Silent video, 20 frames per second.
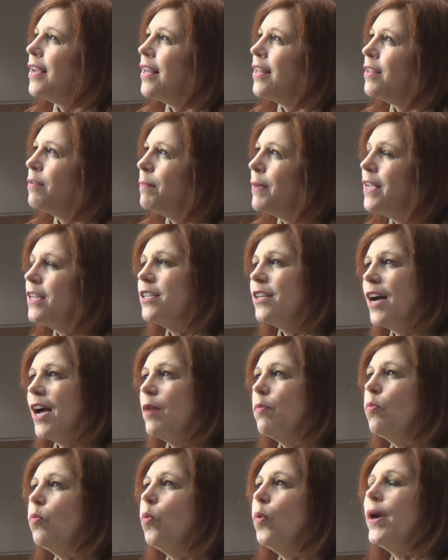In the
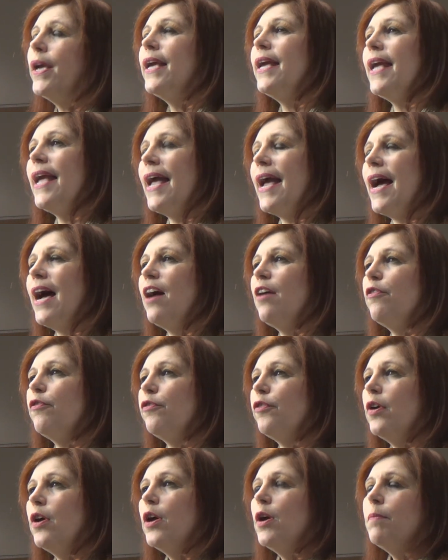meantime, we have
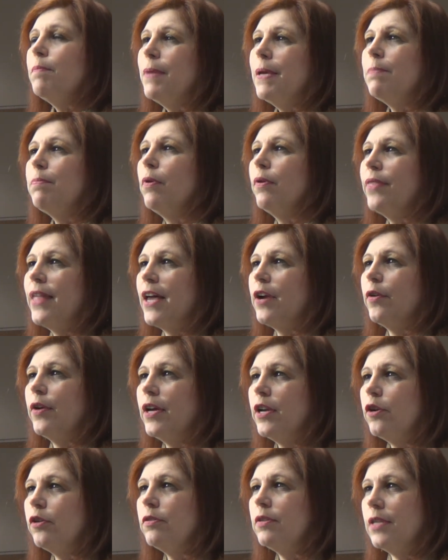people that are
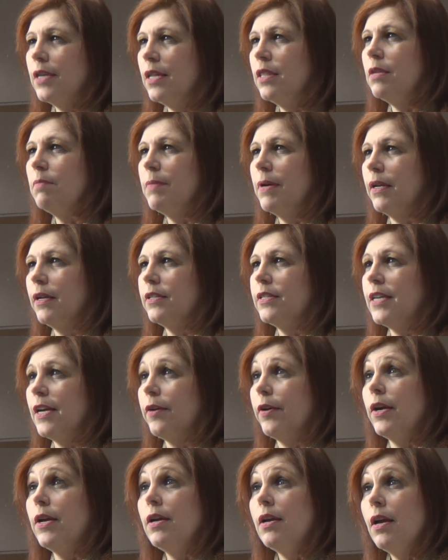in, in the
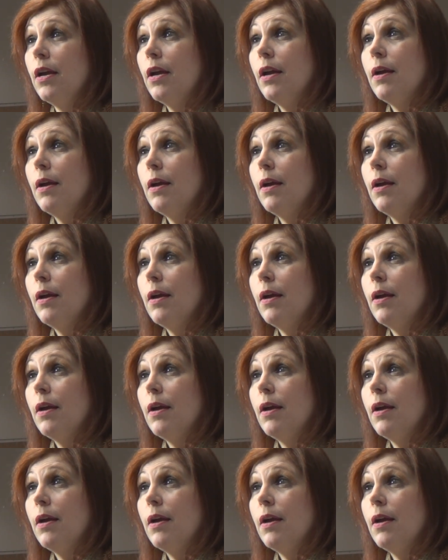military,